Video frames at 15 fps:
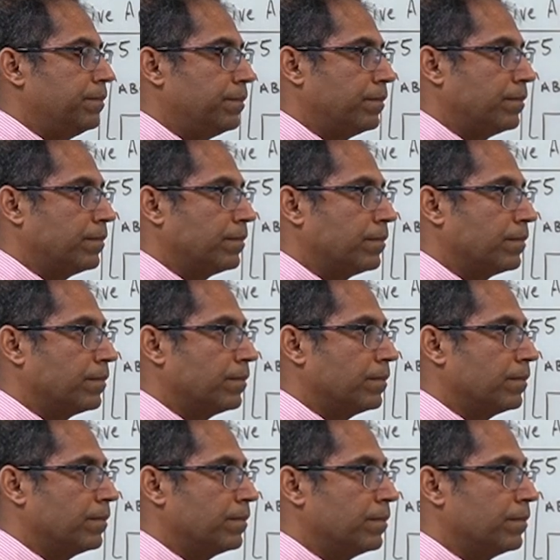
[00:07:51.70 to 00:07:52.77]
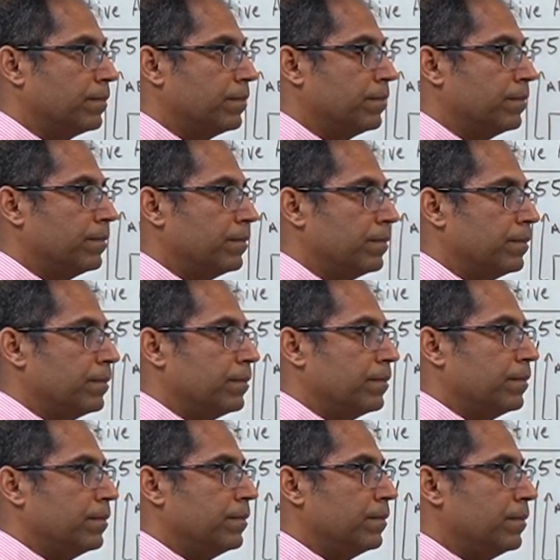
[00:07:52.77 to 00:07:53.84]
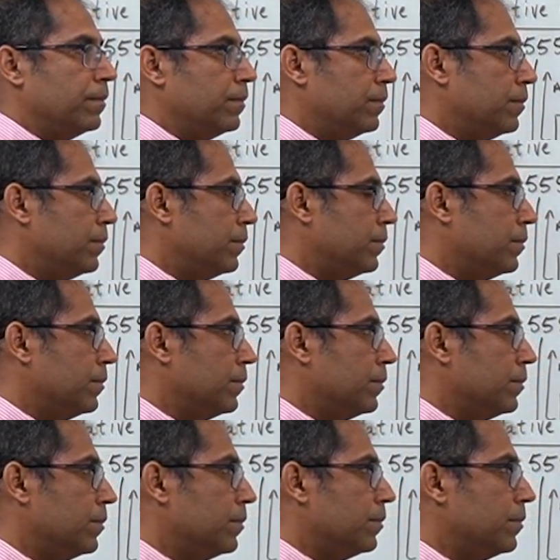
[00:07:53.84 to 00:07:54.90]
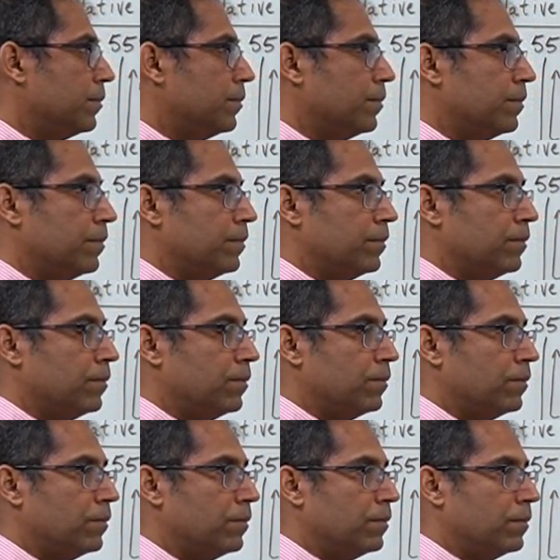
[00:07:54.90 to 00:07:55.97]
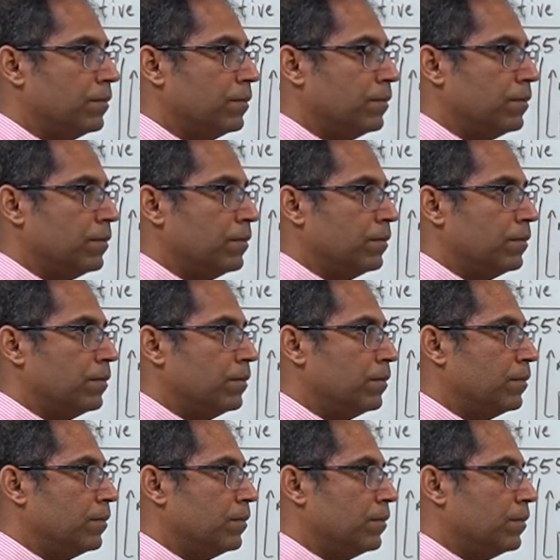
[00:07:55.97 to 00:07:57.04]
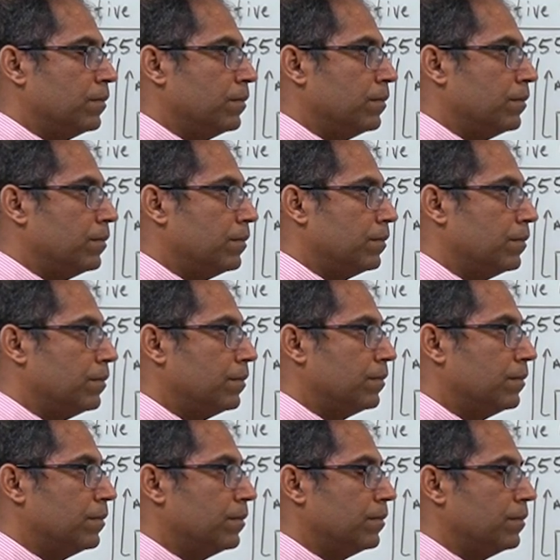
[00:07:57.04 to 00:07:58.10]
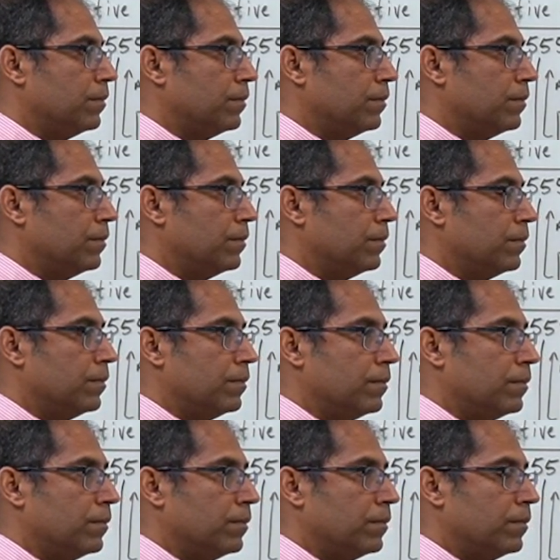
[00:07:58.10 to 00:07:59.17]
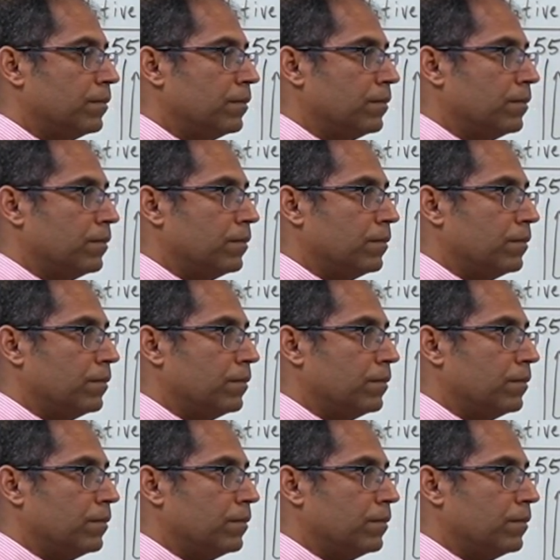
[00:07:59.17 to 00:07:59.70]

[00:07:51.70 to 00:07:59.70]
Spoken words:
No words are spoken by the person on screen.